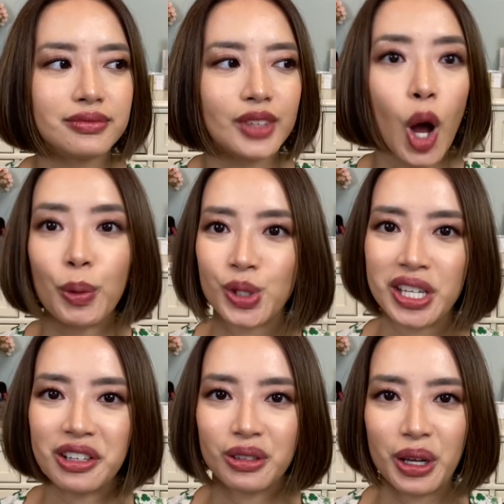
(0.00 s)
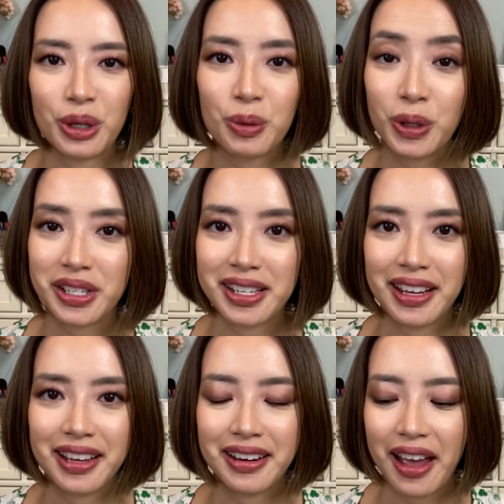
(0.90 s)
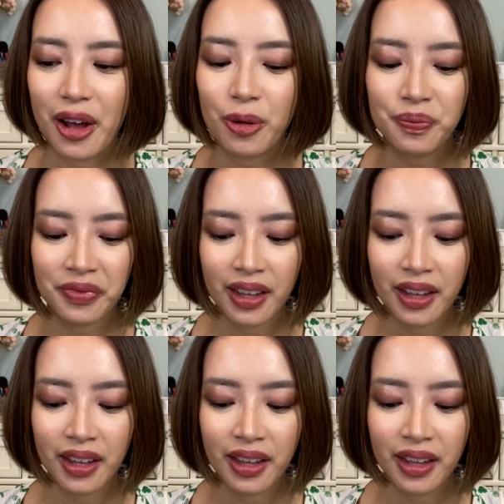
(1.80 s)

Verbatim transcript: almost a year later, we're seeing it now.